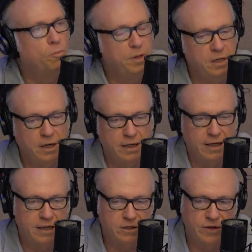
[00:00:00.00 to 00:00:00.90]
be
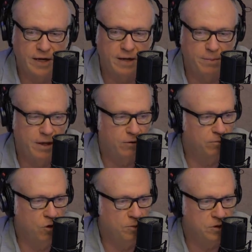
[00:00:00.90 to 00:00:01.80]
getting to that in a matter of
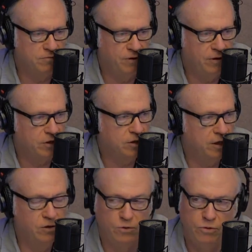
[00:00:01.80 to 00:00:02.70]
moments. I'm very excited. A
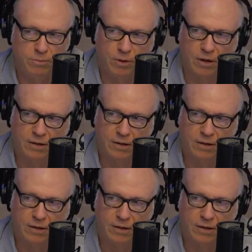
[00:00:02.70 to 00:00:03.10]
nudie bar.